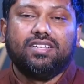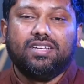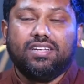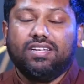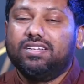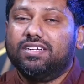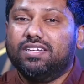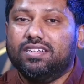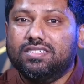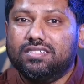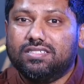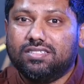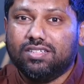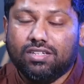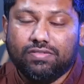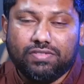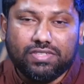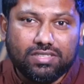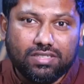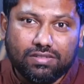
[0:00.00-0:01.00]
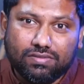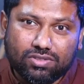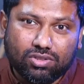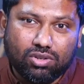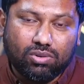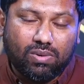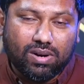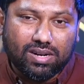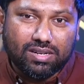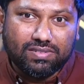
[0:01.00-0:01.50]
conservatives
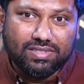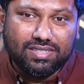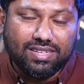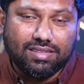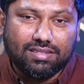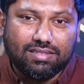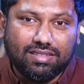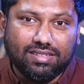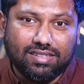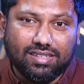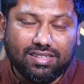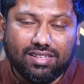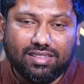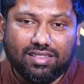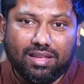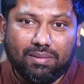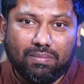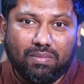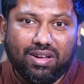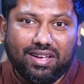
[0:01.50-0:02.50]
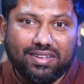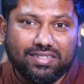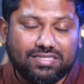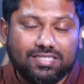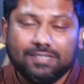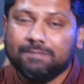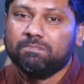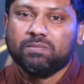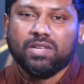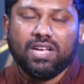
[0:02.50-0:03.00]
or whatever they're thinking in their minds.
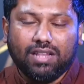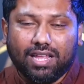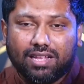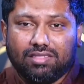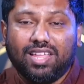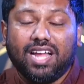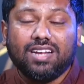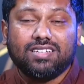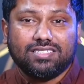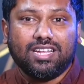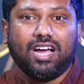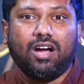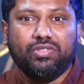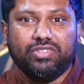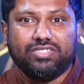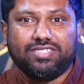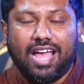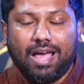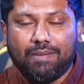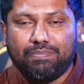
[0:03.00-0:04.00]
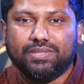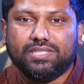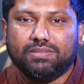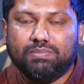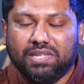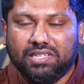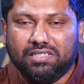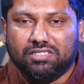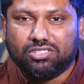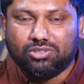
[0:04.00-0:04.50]
Like, that's how this app is
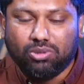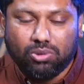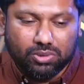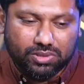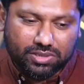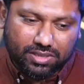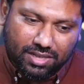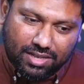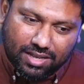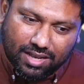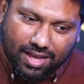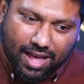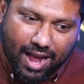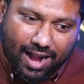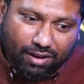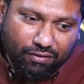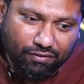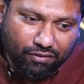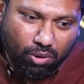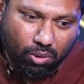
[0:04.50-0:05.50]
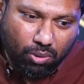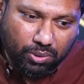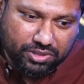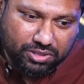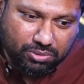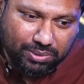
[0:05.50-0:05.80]
being sold. And of course, we